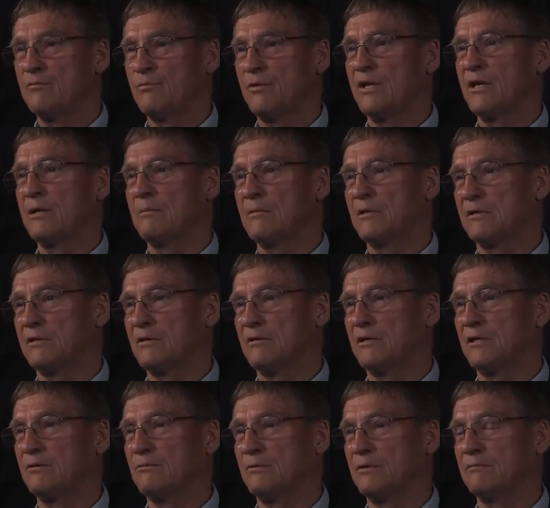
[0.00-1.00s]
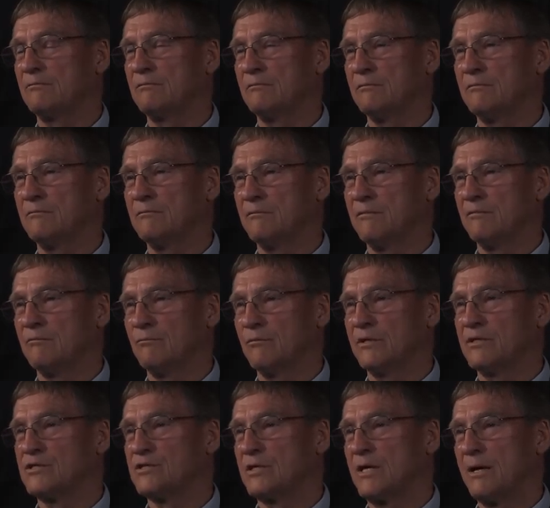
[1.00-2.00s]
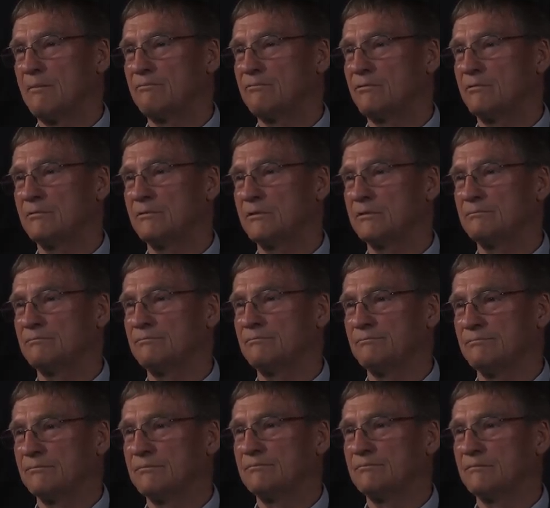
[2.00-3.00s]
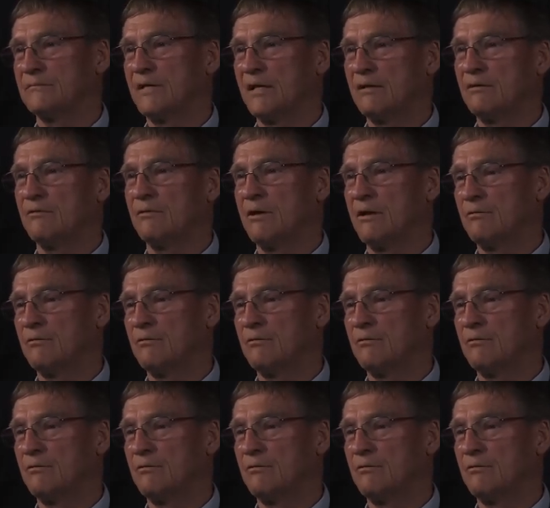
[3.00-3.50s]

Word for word: reading material when we'd stop for, uh, and,